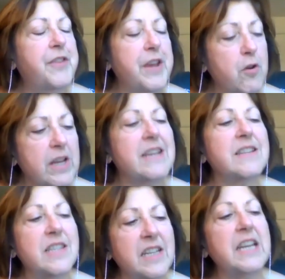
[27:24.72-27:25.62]
There
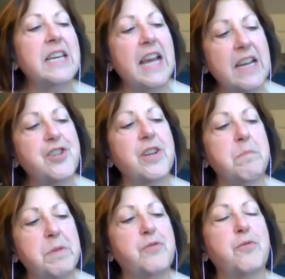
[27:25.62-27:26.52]
is a
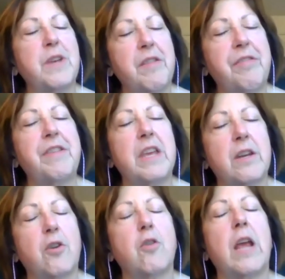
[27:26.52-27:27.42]
connection between
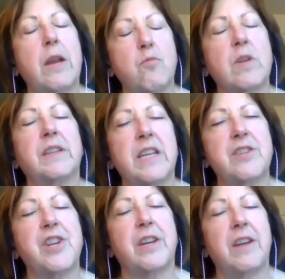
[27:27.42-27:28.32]
theater and
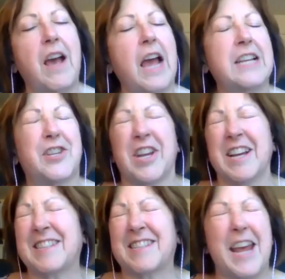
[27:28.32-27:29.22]
religion. I
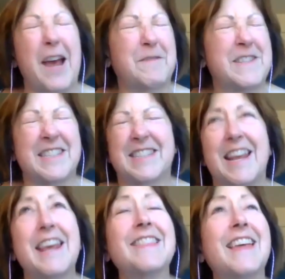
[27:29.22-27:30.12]
just have to
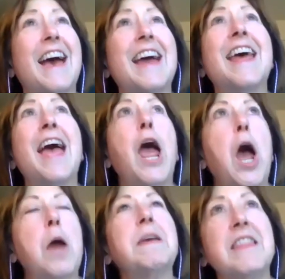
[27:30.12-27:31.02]
say that.
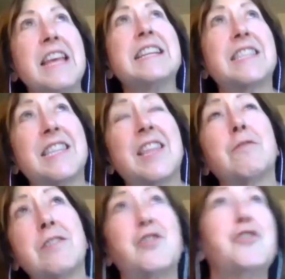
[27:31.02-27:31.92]
I mean, it's
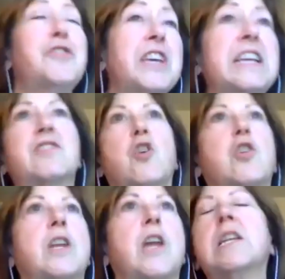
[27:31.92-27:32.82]
those two things are
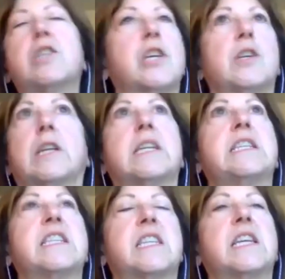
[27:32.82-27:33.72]
not totally
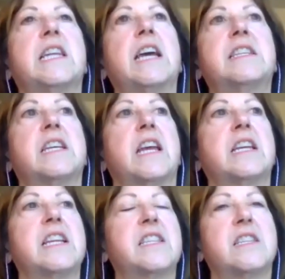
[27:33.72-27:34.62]
disconnected,
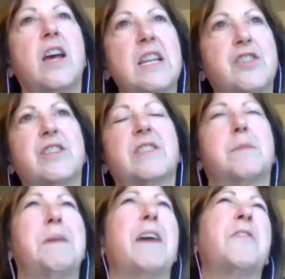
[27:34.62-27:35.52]
and it's not just
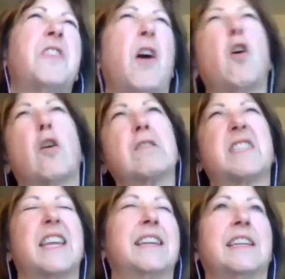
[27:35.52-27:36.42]
about the
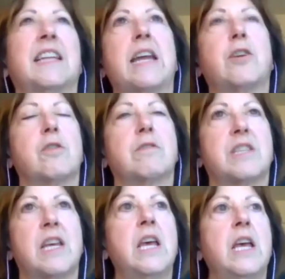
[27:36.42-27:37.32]
arts and
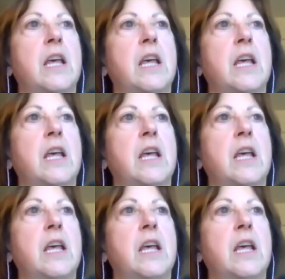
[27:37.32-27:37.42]
letters.